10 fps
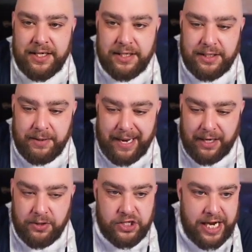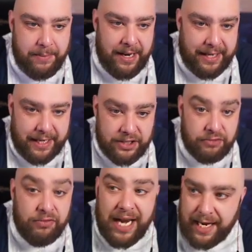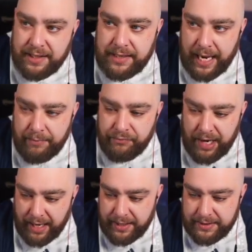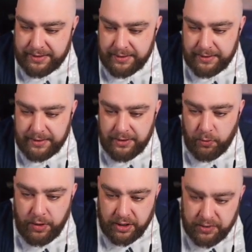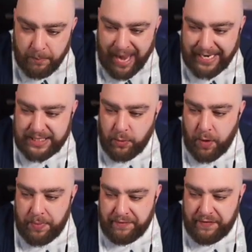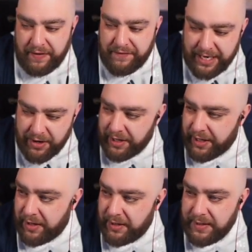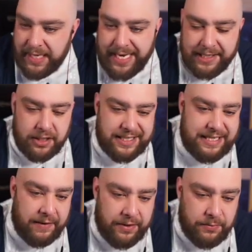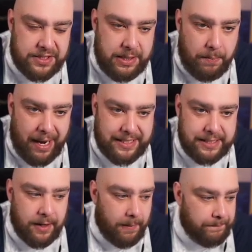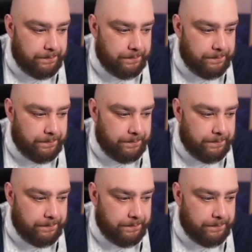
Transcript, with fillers: You might lose share play connection. Relax, game. Relax. We've got some packs to open for the video, you know. He's got seven. We'll see what packs he's got.